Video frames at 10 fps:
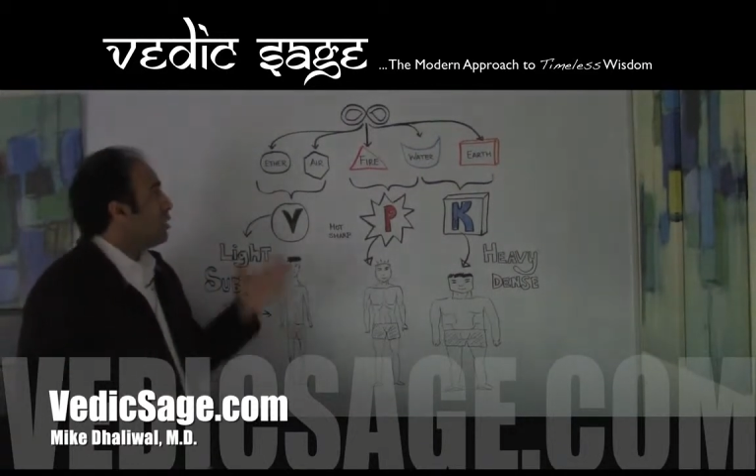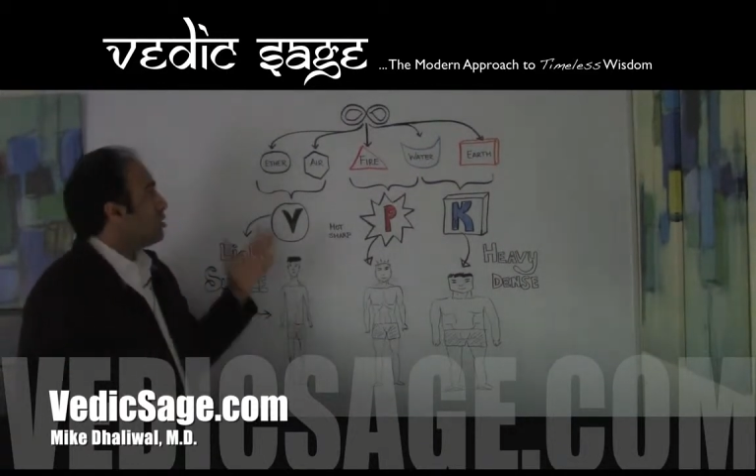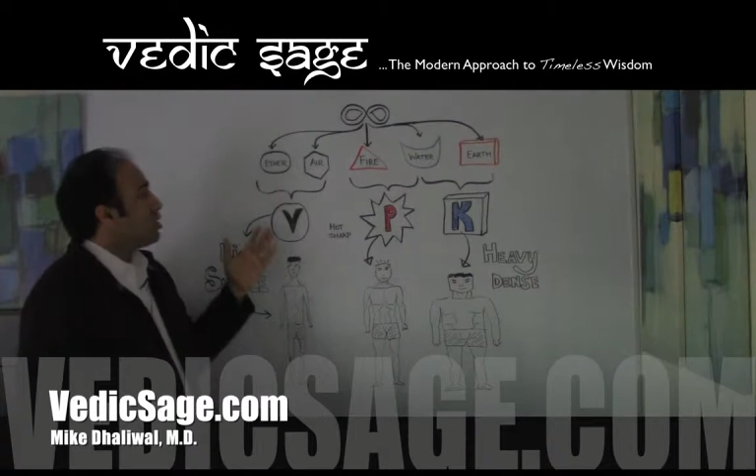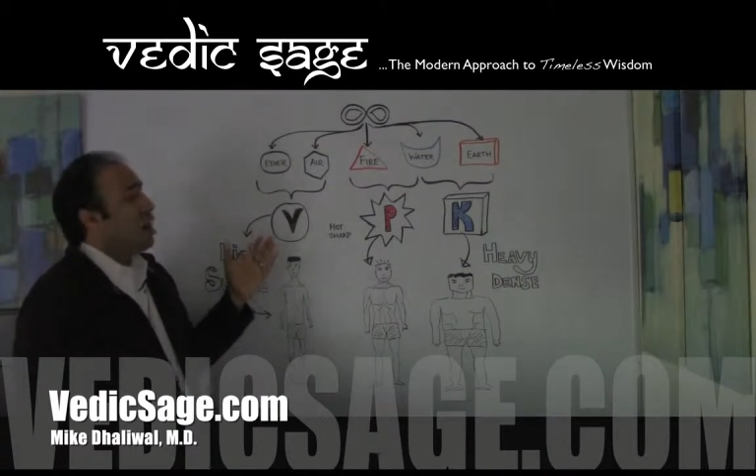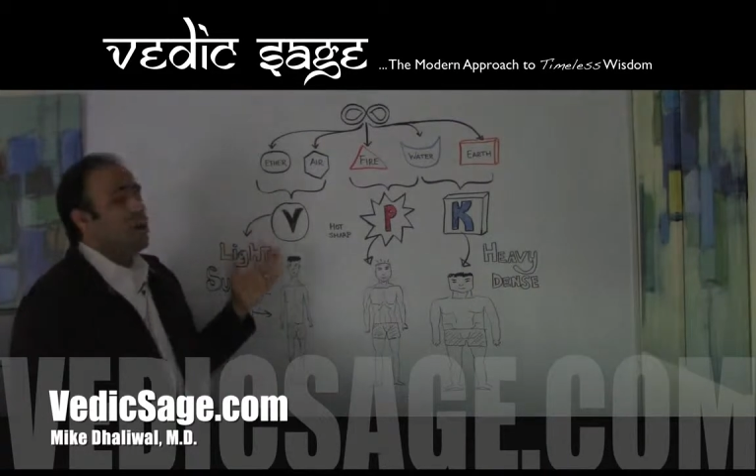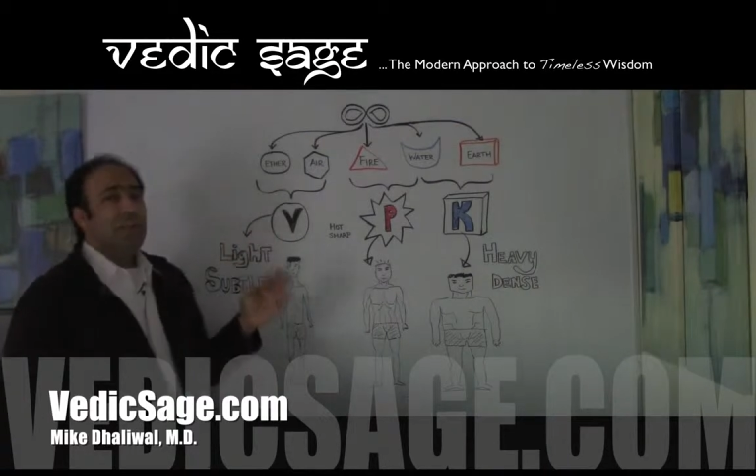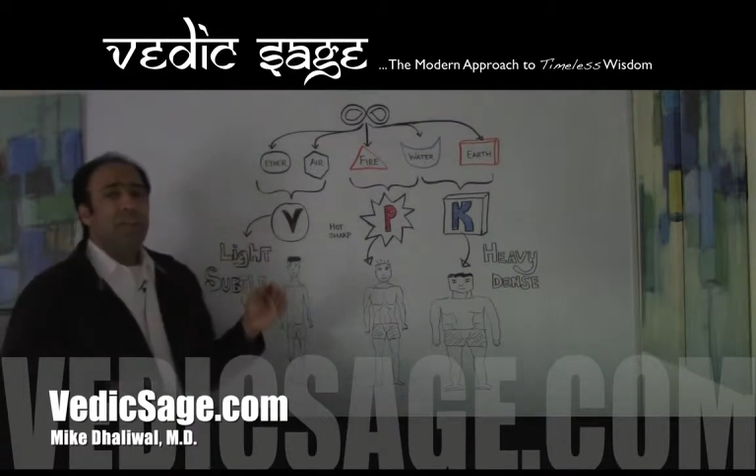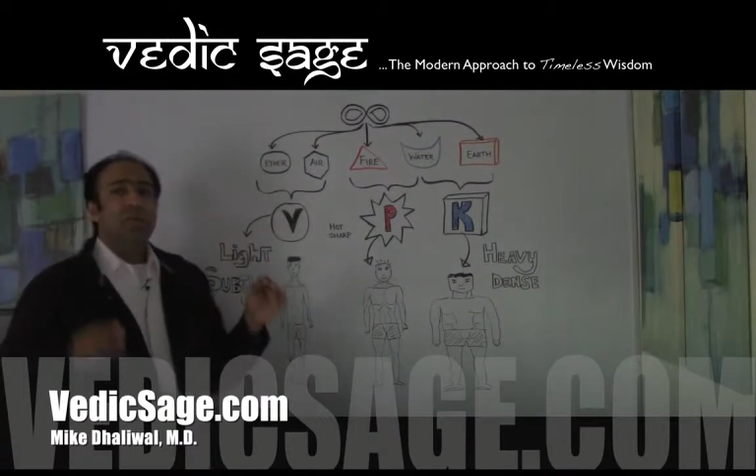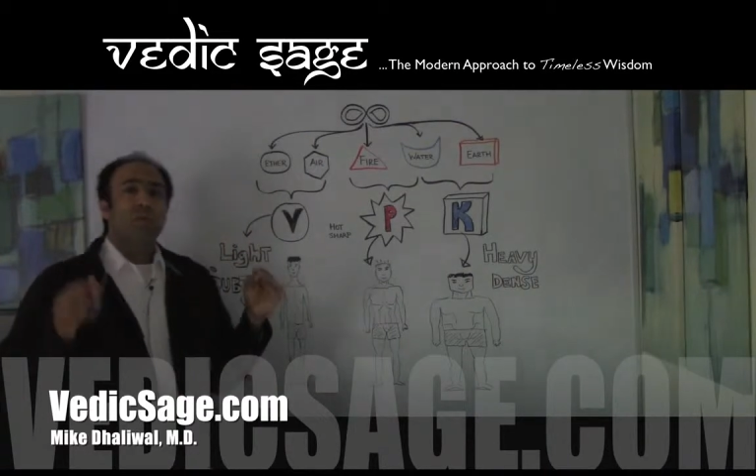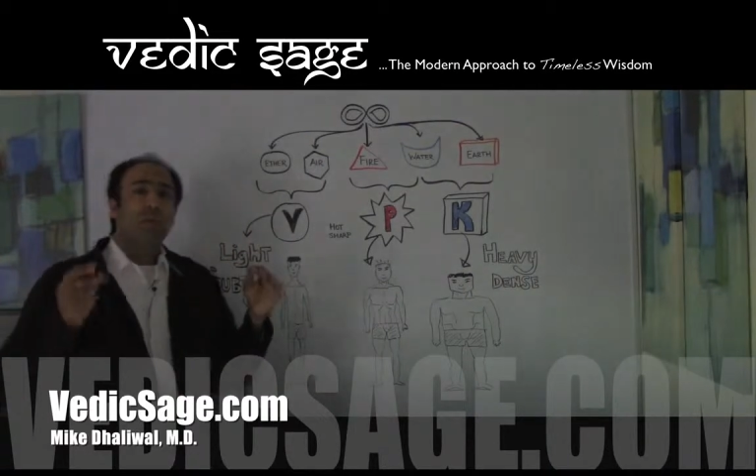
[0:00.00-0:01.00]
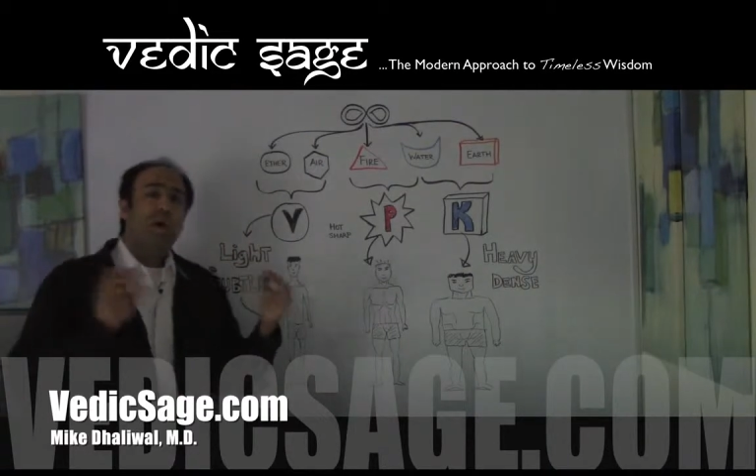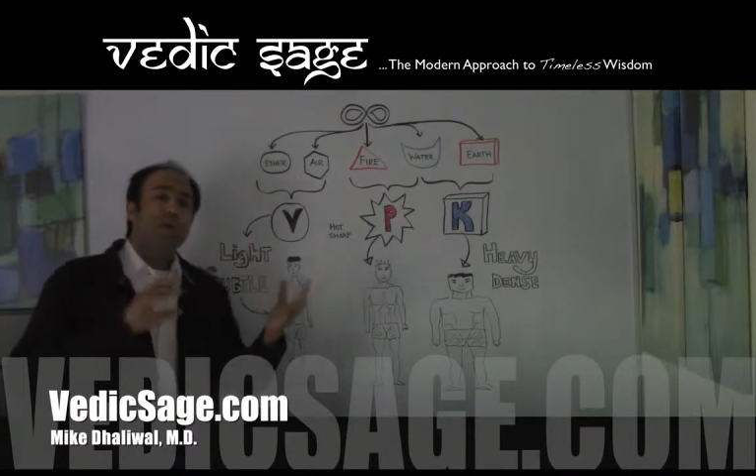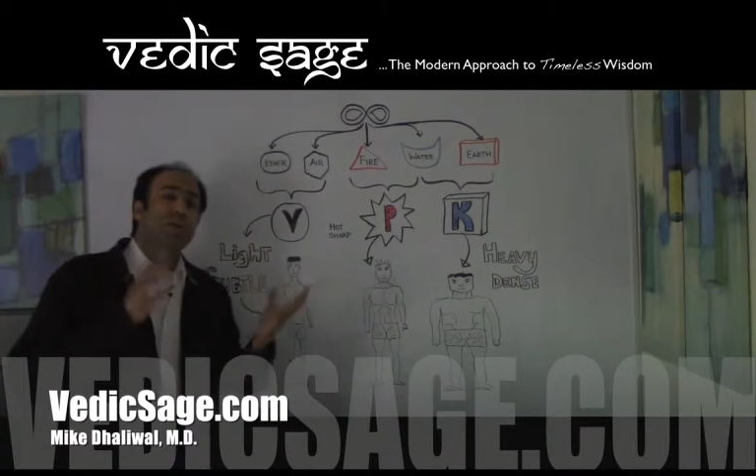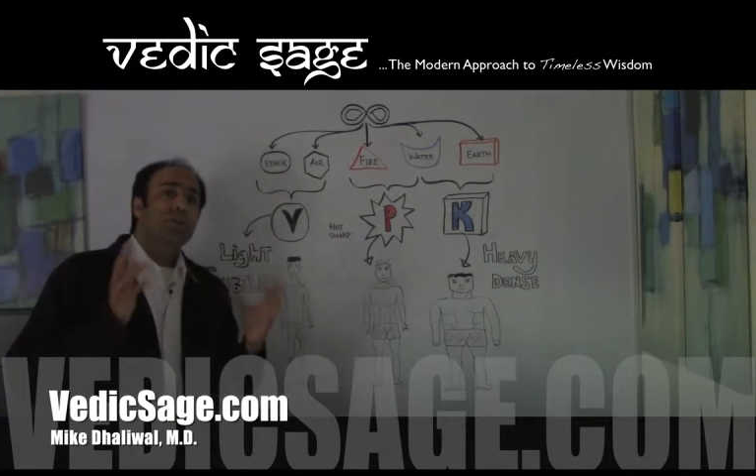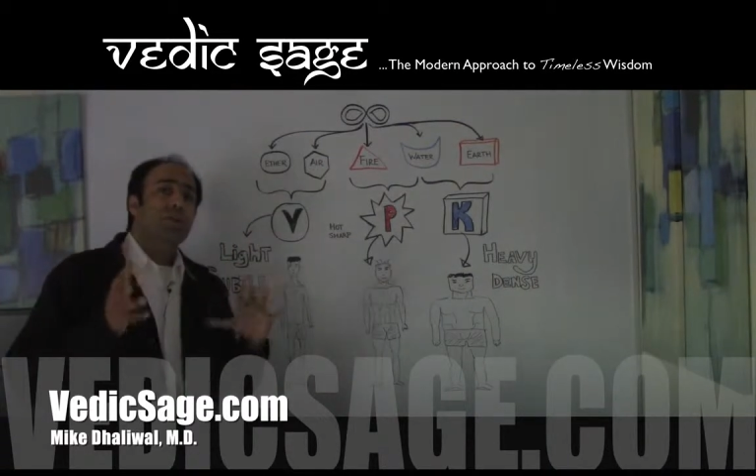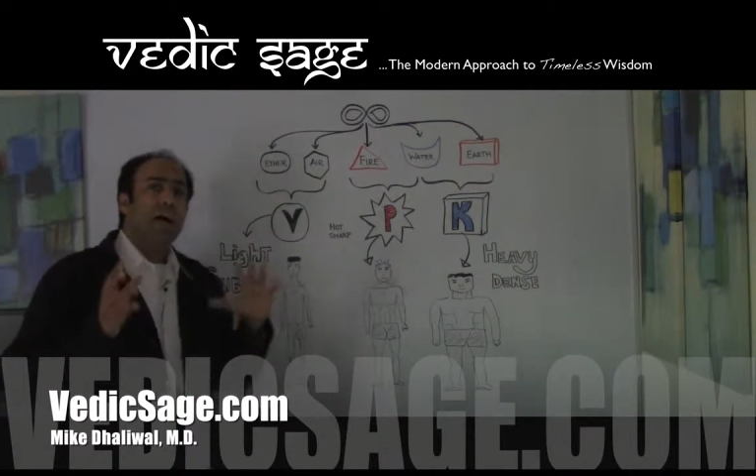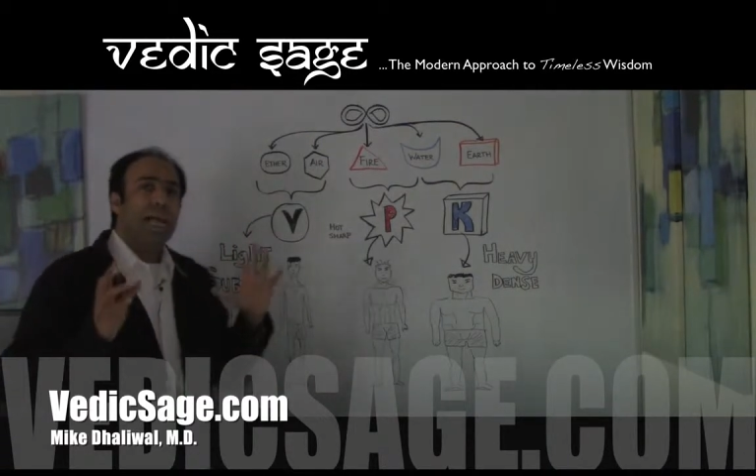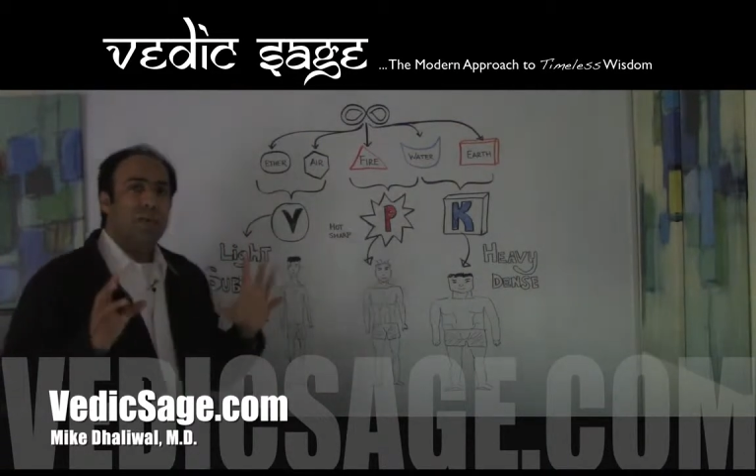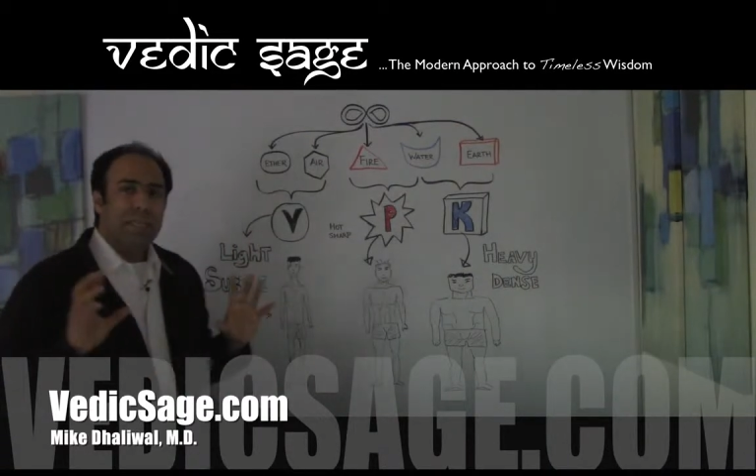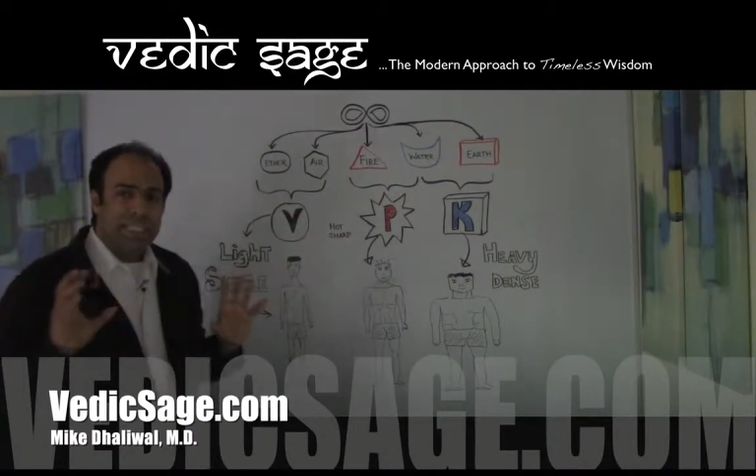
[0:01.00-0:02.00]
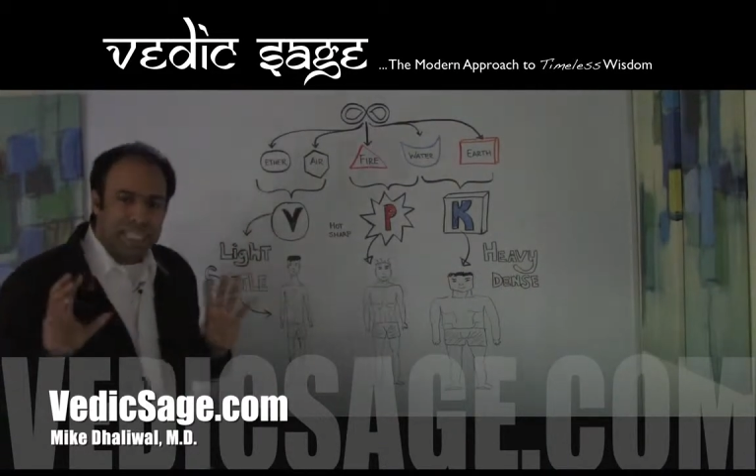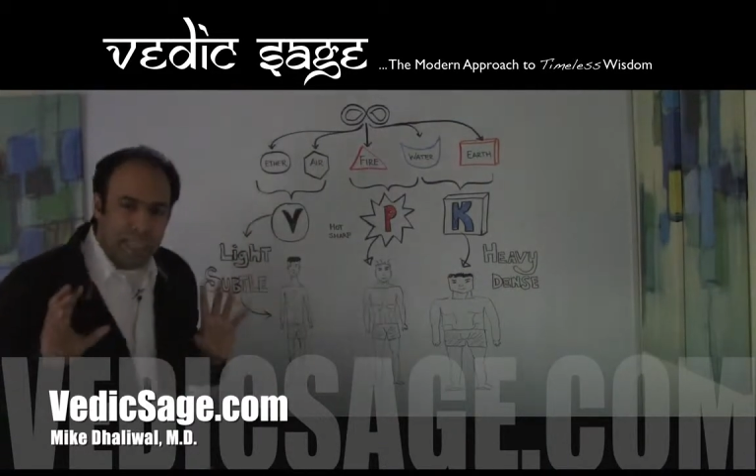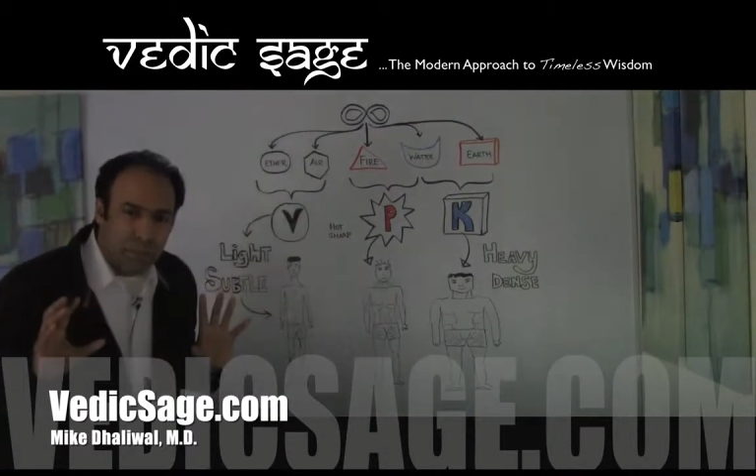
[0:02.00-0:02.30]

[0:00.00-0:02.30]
there's often one or two elements that